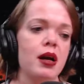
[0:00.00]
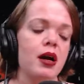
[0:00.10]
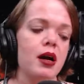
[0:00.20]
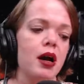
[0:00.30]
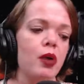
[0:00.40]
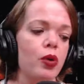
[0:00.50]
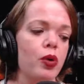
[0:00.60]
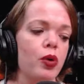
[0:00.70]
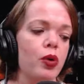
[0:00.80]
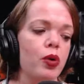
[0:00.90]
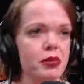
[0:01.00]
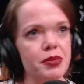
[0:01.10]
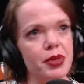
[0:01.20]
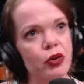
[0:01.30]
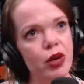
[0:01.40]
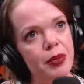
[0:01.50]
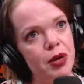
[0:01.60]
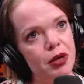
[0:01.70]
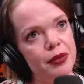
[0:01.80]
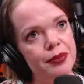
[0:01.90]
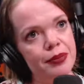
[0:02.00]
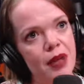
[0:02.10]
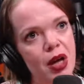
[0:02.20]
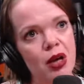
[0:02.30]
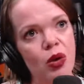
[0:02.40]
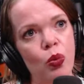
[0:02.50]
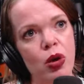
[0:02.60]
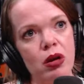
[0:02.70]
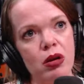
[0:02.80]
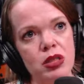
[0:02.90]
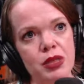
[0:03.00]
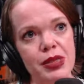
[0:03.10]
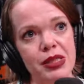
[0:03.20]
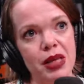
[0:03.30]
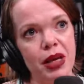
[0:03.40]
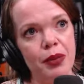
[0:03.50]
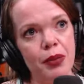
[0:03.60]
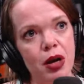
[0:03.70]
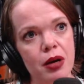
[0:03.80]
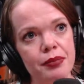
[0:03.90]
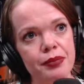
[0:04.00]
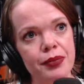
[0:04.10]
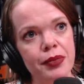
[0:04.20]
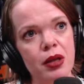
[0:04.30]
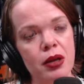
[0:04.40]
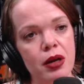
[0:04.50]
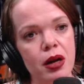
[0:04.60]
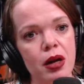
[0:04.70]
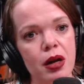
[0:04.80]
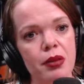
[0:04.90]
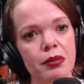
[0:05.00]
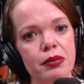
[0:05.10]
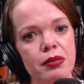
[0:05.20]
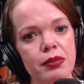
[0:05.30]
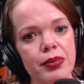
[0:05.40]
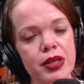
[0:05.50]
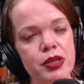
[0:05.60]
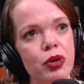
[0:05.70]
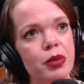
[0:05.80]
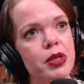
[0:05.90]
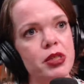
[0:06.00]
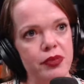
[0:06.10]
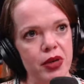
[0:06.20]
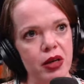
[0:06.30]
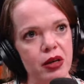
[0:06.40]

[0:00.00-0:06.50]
my mom to be grandma. I don't want her to be second mom. Because grandma's fun,